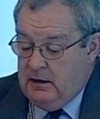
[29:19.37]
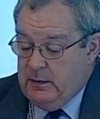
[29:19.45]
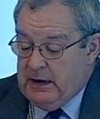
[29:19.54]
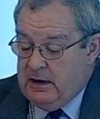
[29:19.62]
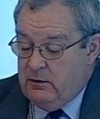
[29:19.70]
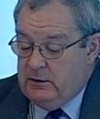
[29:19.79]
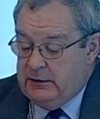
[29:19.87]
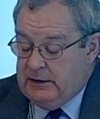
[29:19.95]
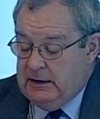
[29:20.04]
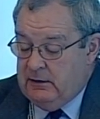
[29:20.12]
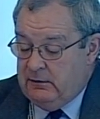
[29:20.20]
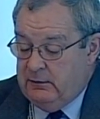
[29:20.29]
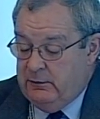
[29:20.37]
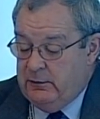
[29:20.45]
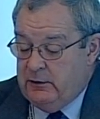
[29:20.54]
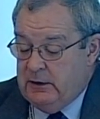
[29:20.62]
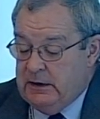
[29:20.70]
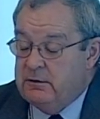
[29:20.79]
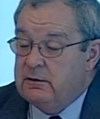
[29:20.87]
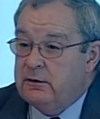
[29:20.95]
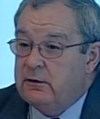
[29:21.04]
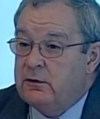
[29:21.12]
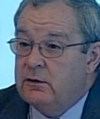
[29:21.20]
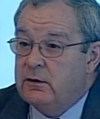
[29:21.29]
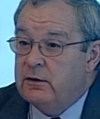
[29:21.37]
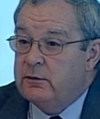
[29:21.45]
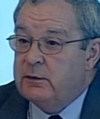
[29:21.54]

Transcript: about 1,400 stores